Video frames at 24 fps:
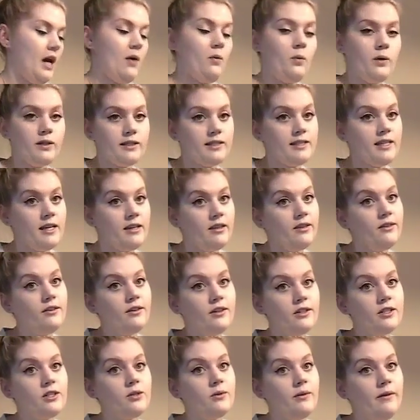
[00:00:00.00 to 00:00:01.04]
I will say the
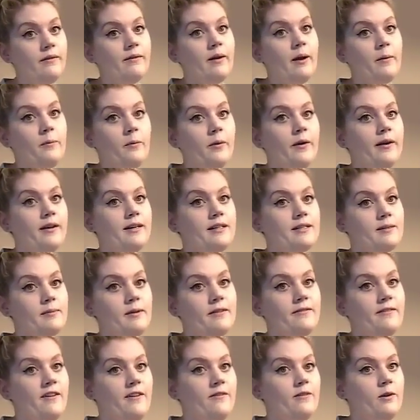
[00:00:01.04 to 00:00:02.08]
nursery rhyme one is
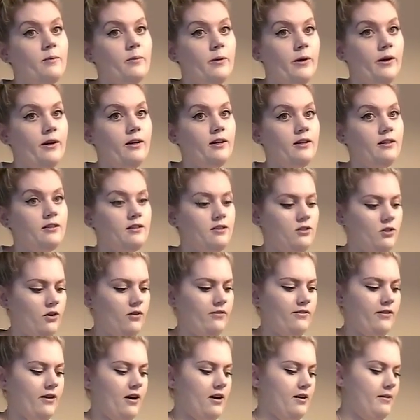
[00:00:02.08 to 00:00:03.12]
my favorite book so
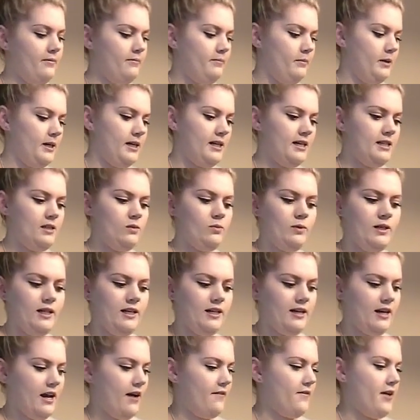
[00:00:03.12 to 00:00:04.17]
far because we
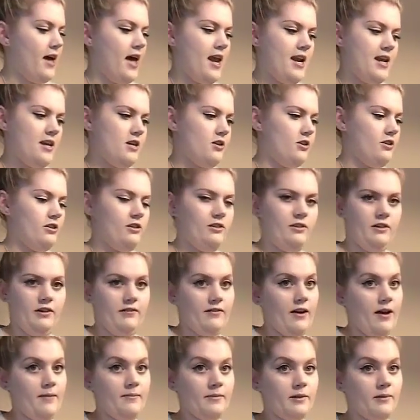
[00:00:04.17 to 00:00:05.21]
didn't have any nursery
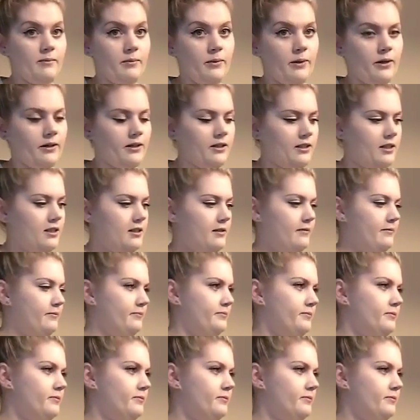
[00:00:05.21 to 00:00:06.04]
rhymes in books.